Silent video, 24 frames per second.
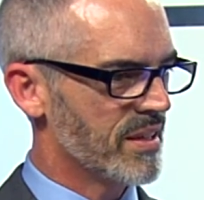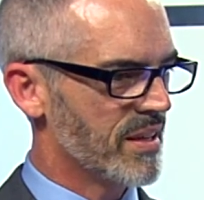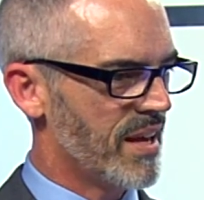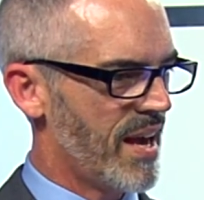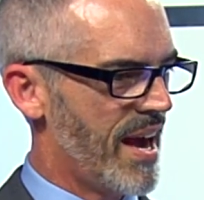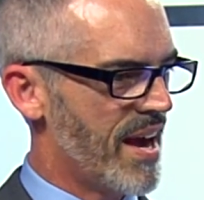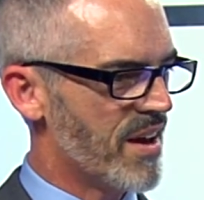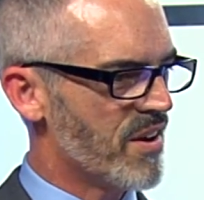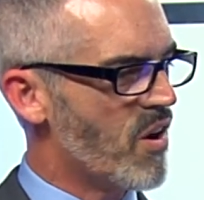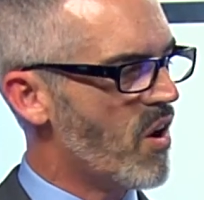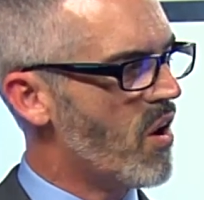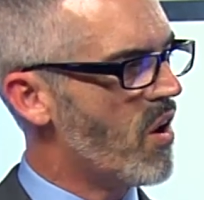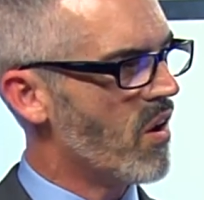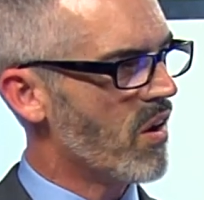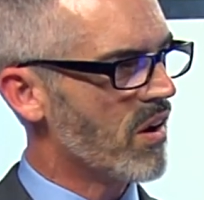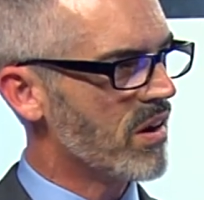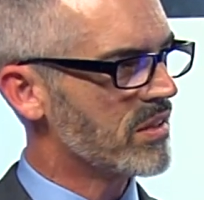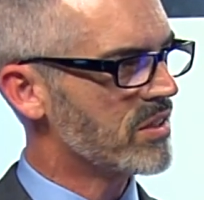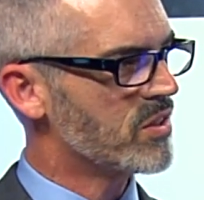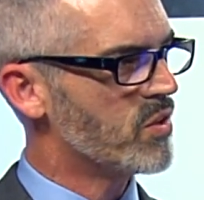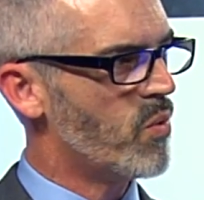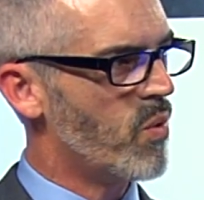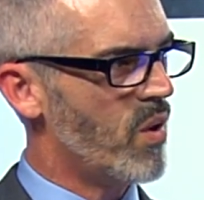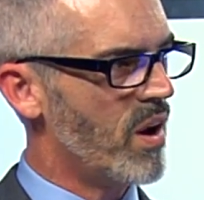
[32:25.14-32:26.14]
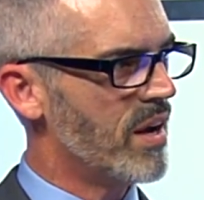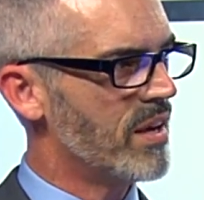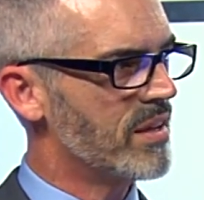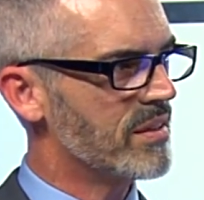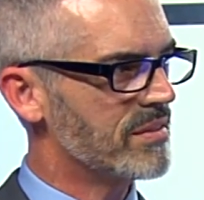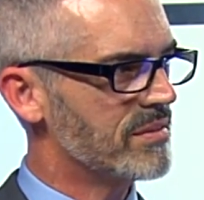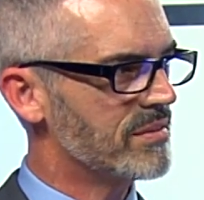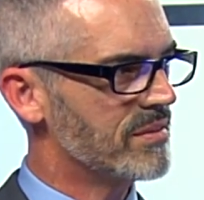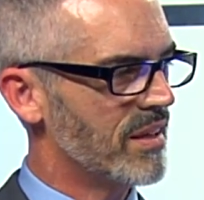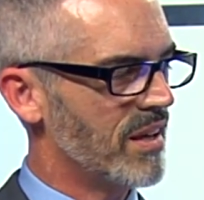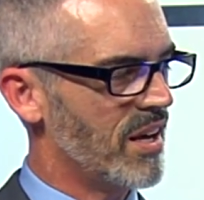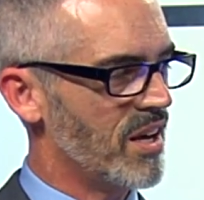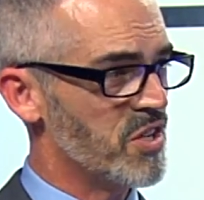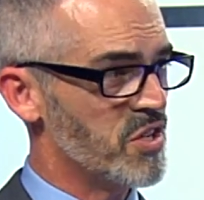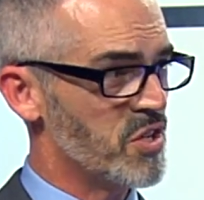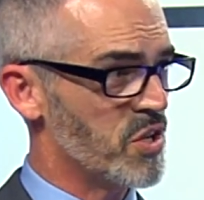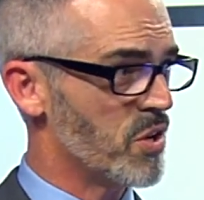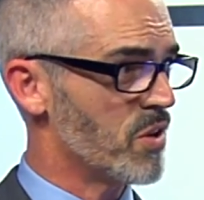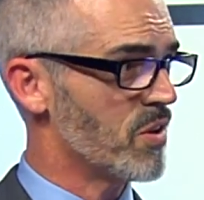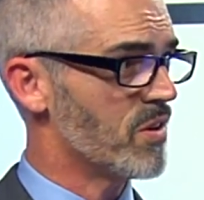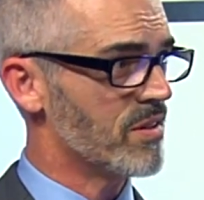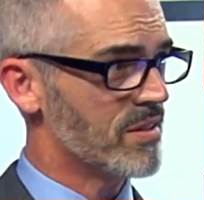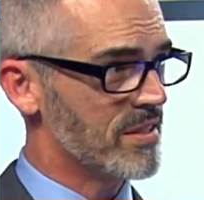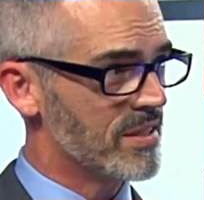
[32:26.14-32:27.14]
at heart, quite a
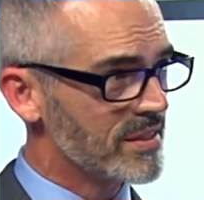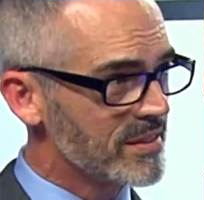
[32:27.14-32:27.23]
nerd.